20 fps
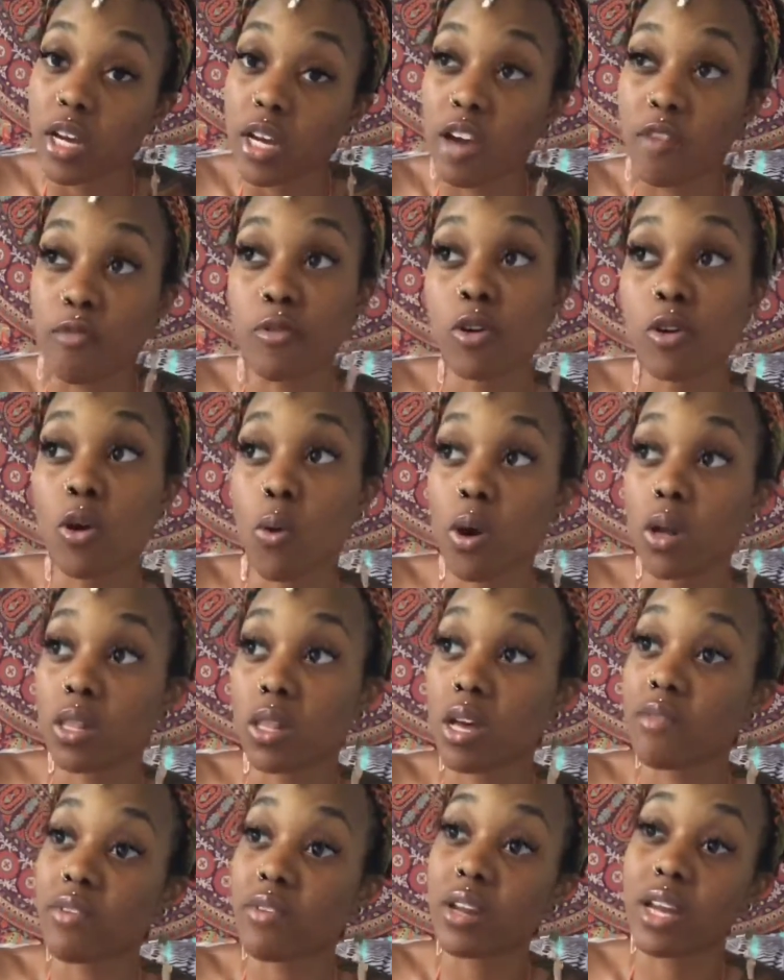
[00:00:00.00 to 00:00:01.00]
If we go on
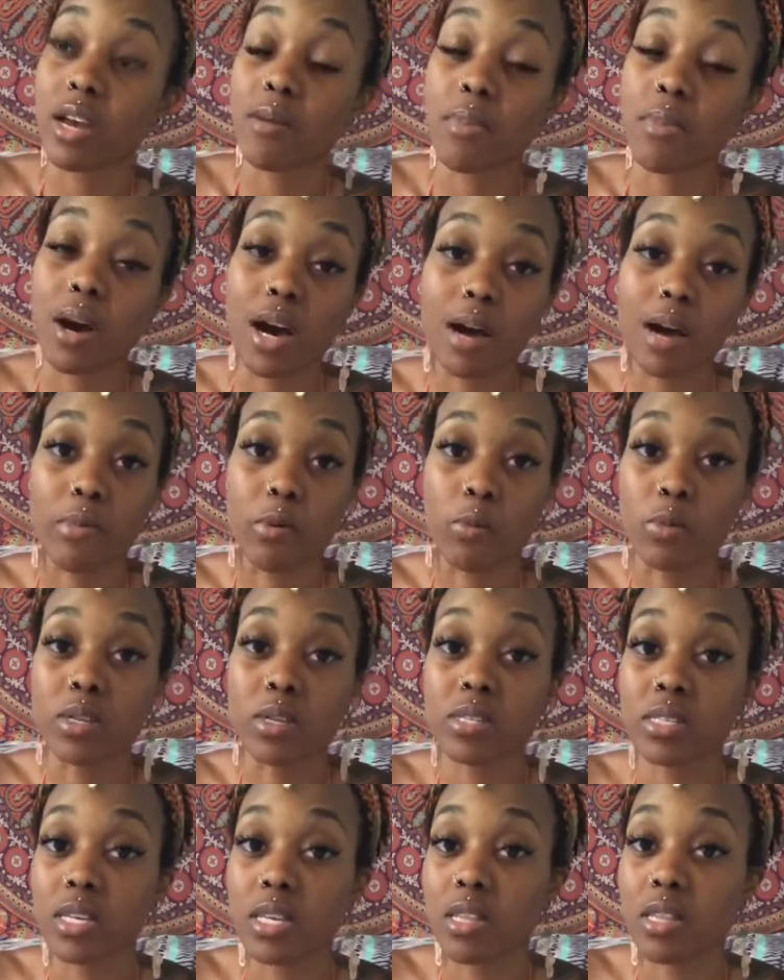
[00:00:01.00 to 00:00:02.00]
Love and Hip Hop and we
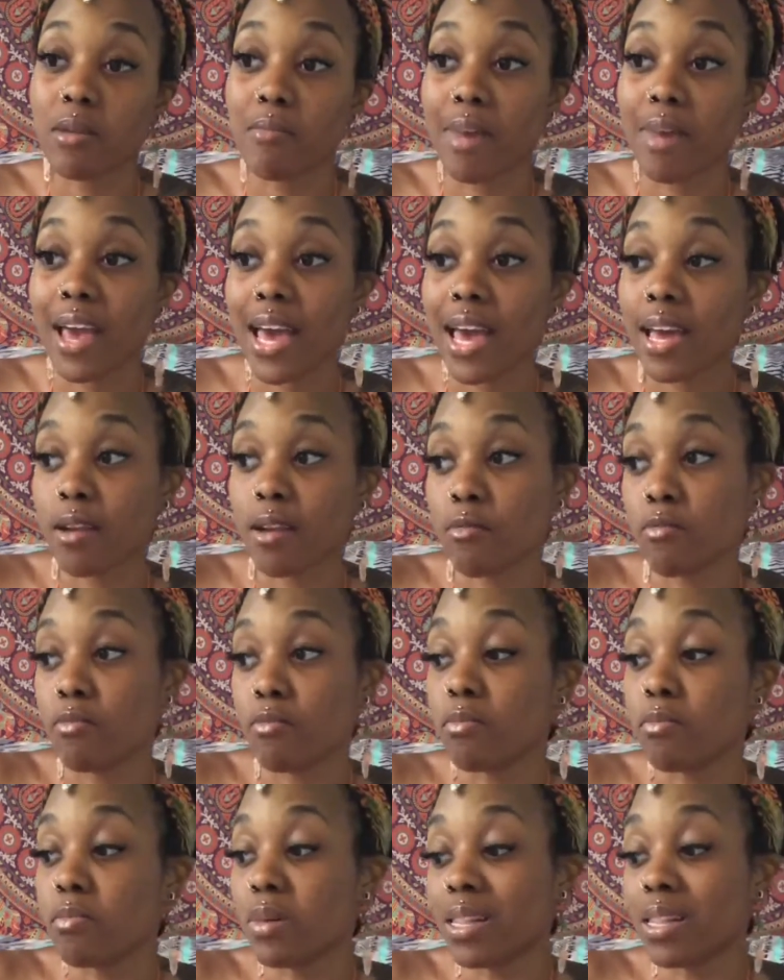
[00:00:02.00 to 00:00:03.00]
see the man
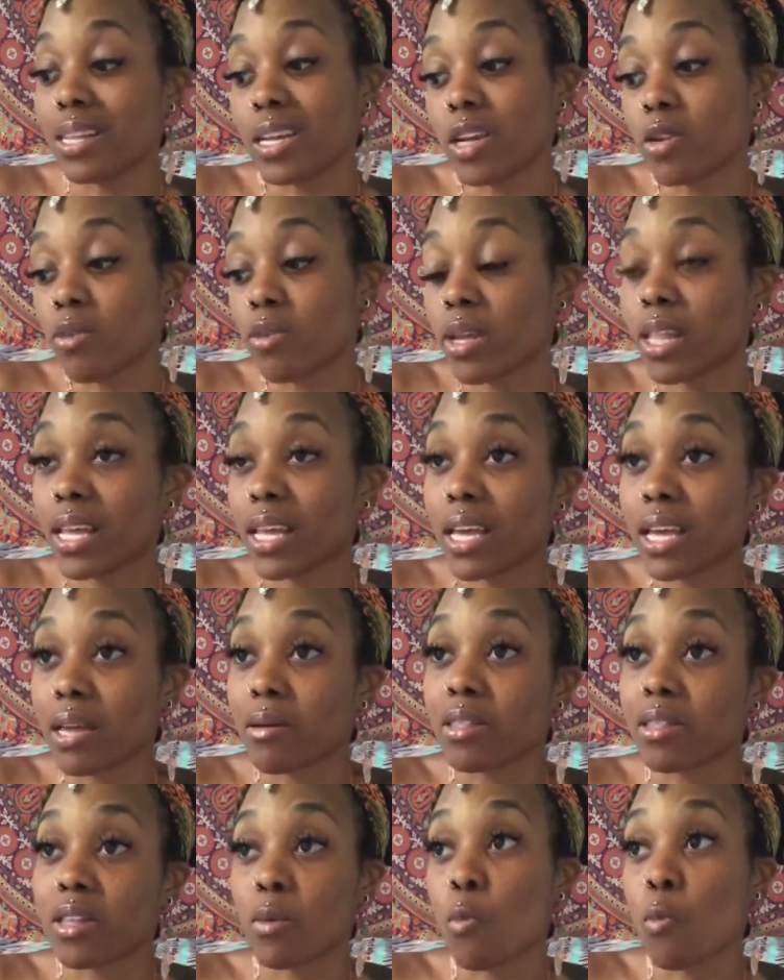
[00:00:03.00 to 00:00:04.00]

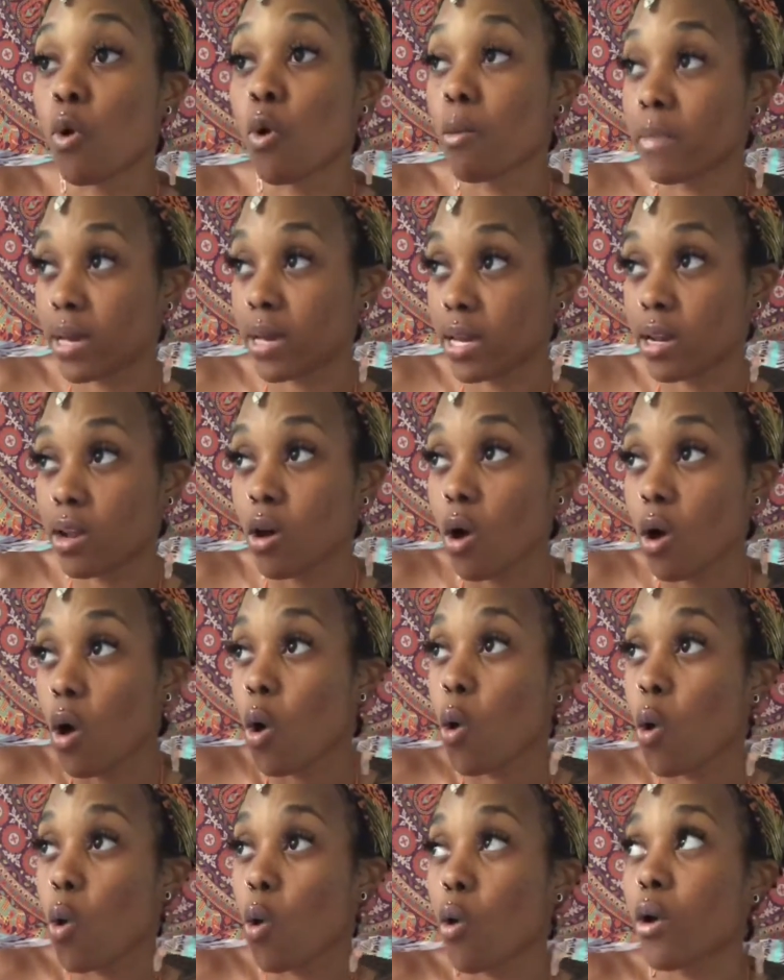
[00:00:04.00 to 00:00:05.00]
belittling the woman,
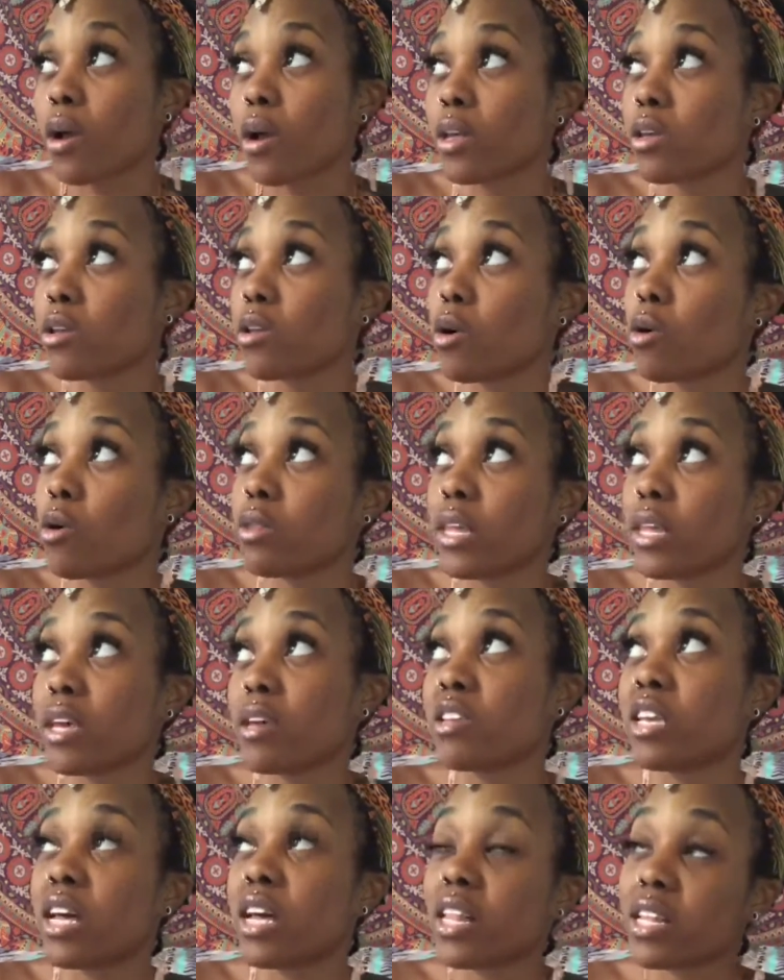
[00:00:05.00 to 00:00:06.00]
or they
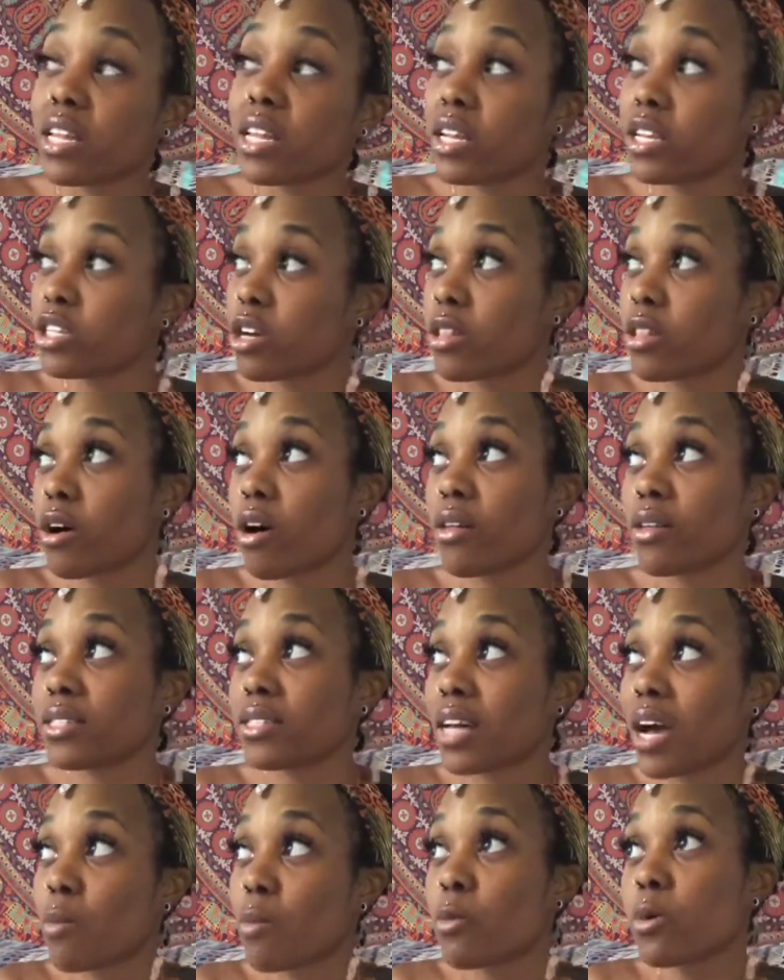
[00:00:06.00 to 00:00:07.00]
yelling at each other all the
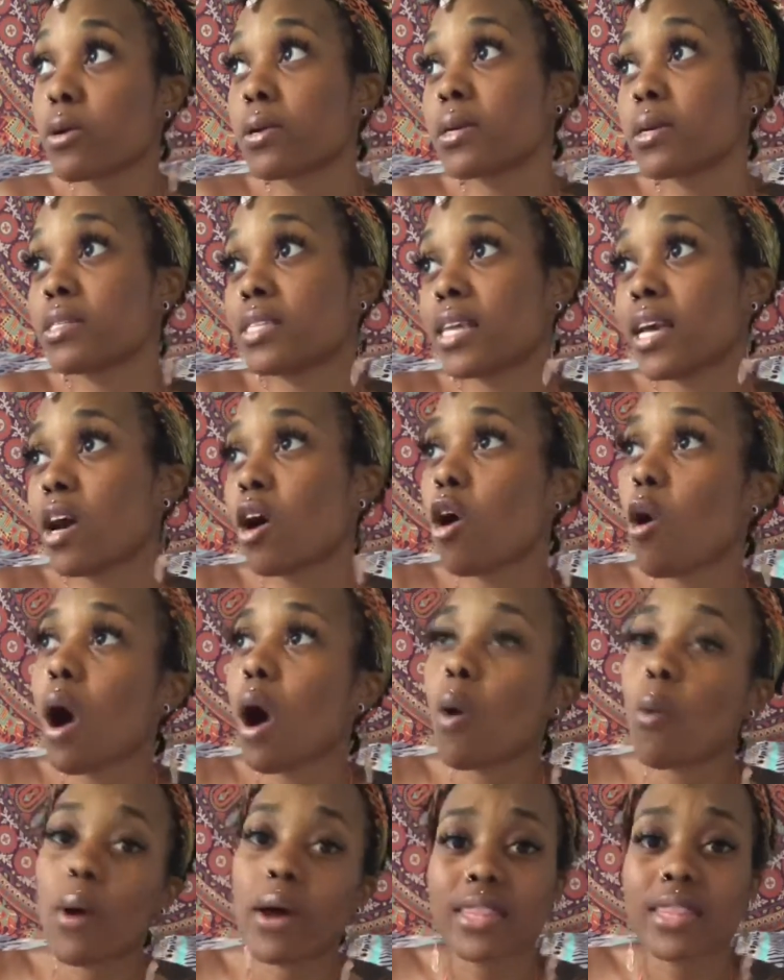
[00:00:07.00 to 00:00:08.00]
time, we're going to say, oh, I
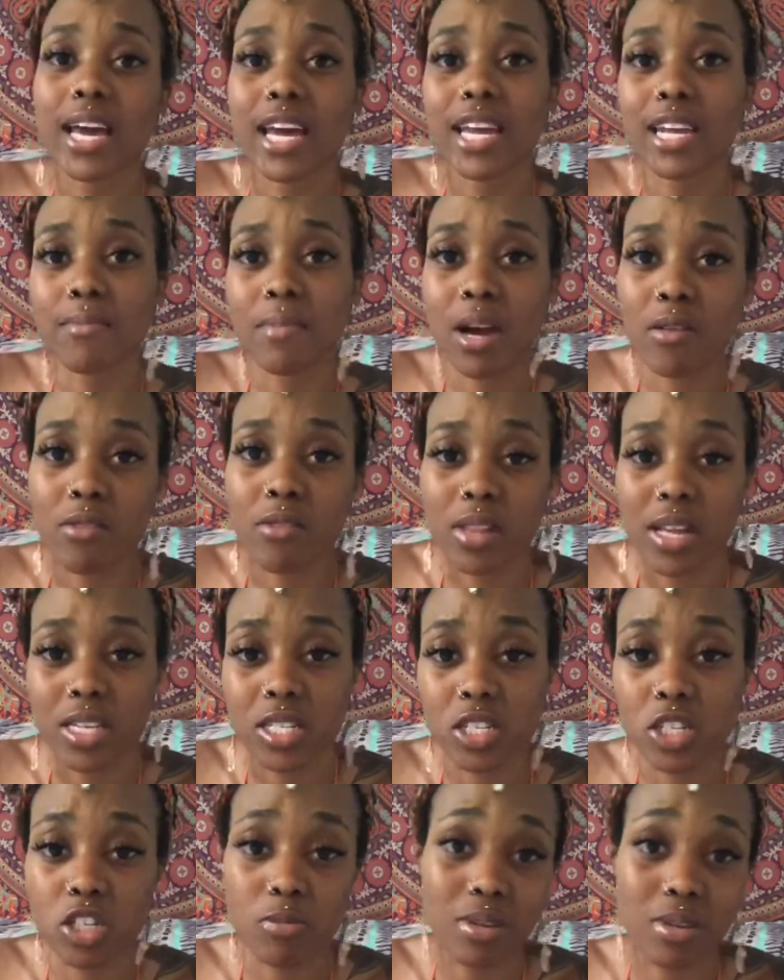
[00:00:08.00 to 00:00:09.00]
want that in my
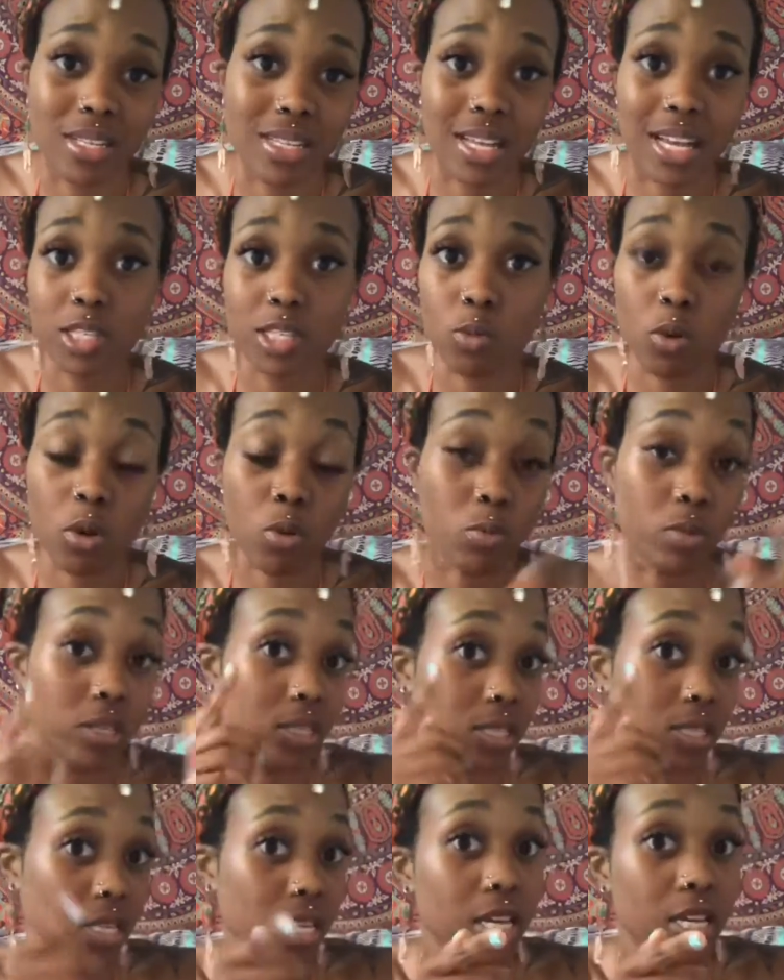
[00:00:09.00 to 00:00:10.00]
relationship, because that's what we
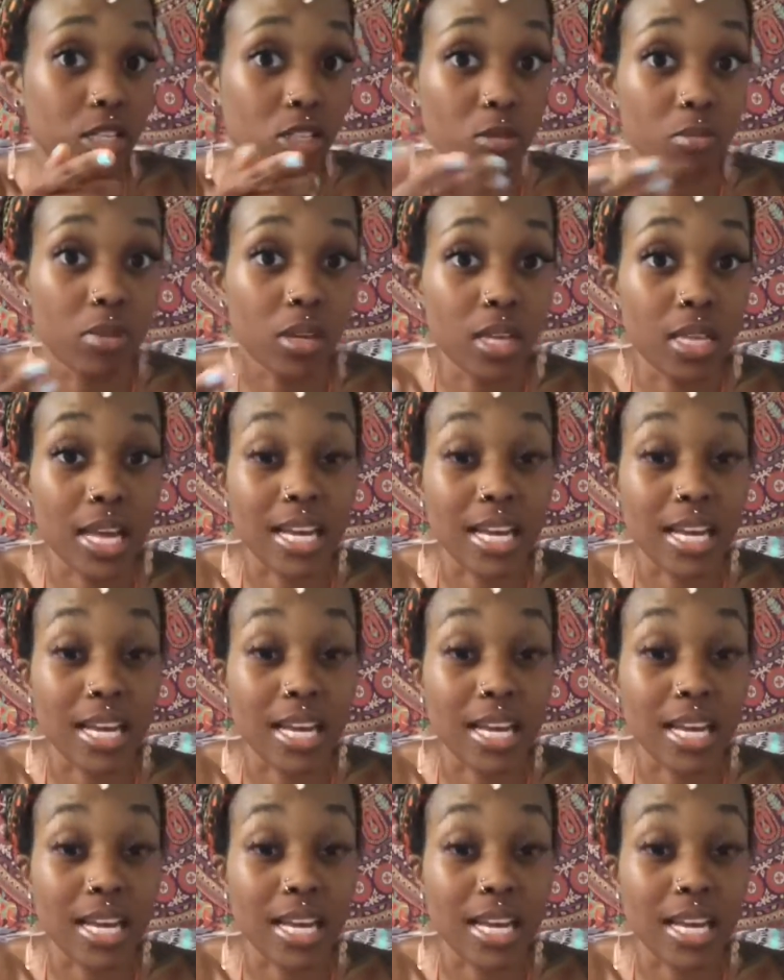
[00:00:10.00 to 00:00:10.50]
see it to be.